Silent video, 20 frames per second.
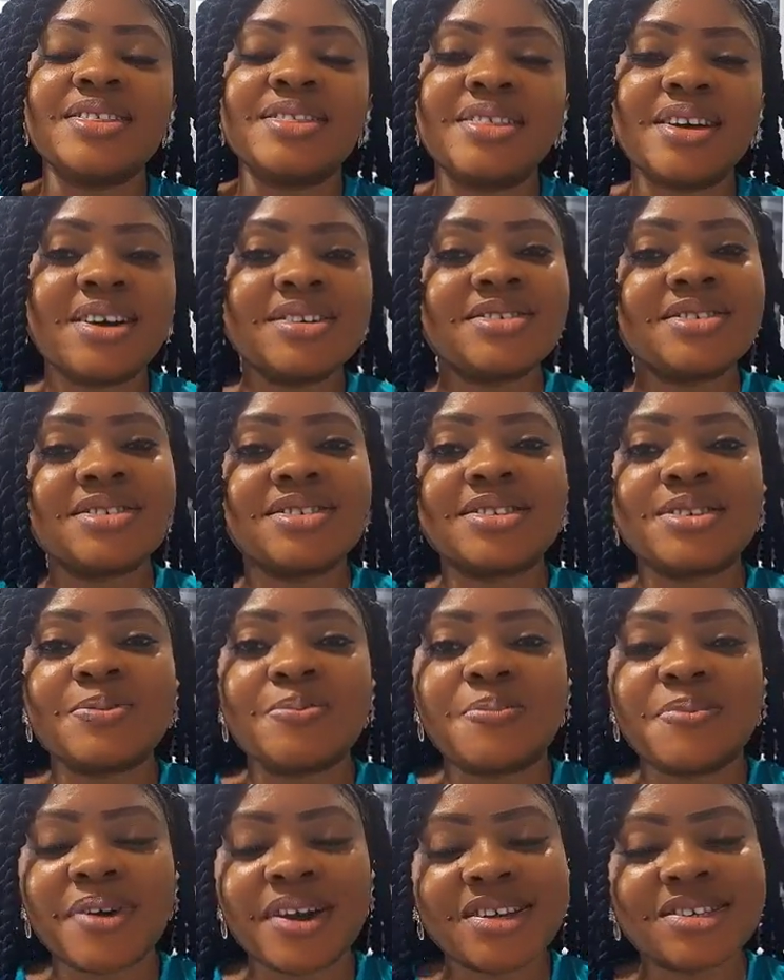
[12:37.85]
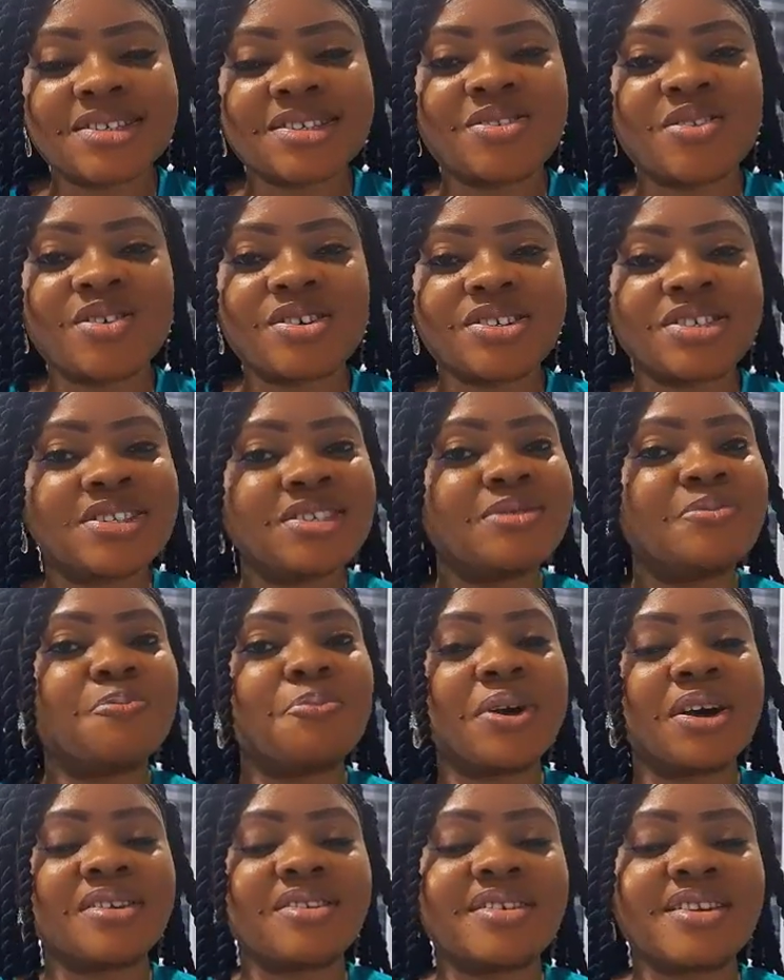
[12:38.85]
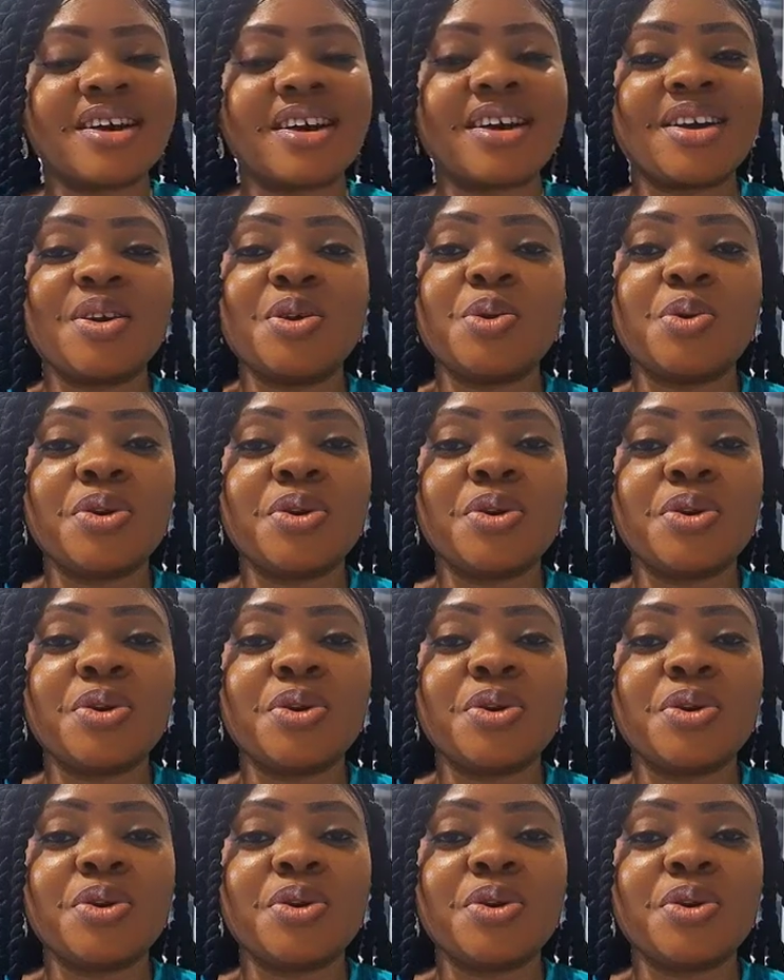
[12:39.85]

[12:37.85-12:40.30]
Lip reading: That is the best gossip partner